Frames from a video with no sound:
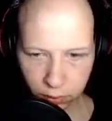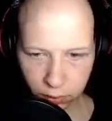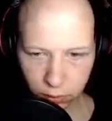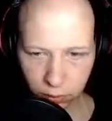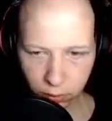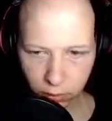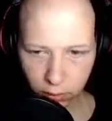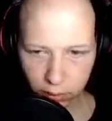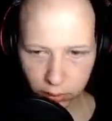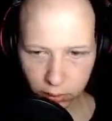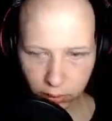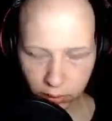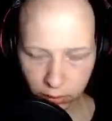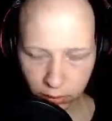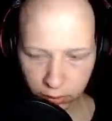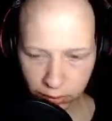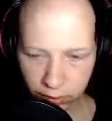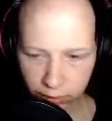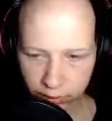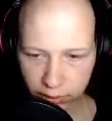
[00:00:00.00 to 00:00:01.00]
Okay,
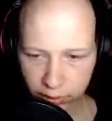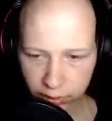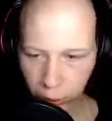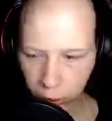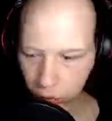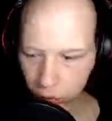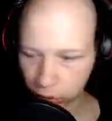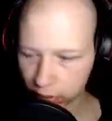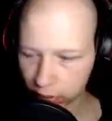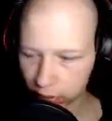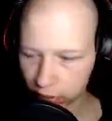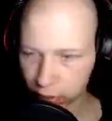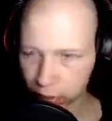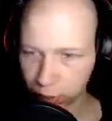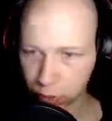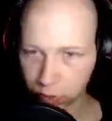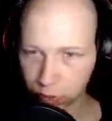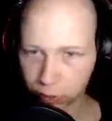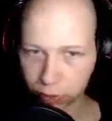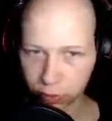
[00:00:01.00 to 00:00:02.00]
let's see where that
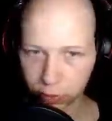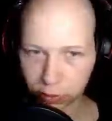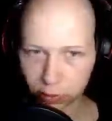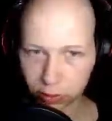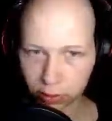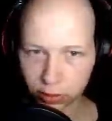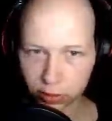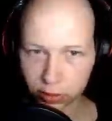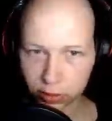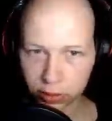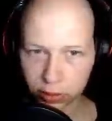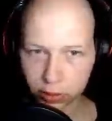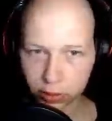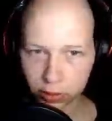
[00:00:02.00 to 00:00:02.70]
spawn point is.